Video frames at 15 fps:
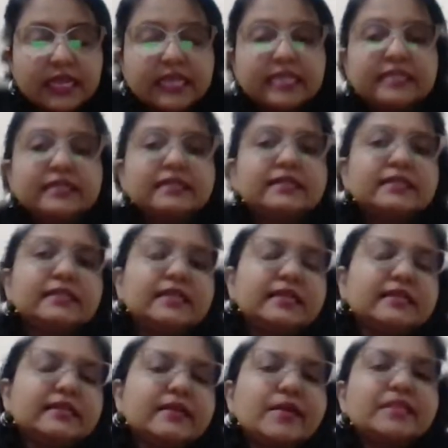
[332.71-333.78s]
either they
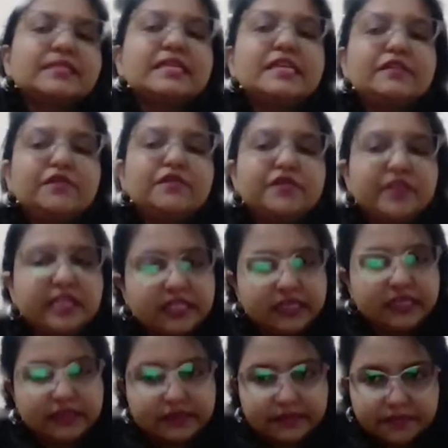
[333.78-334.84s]
think them as
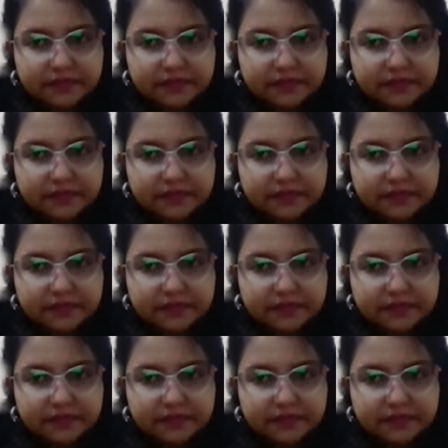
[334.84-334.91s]
inferior.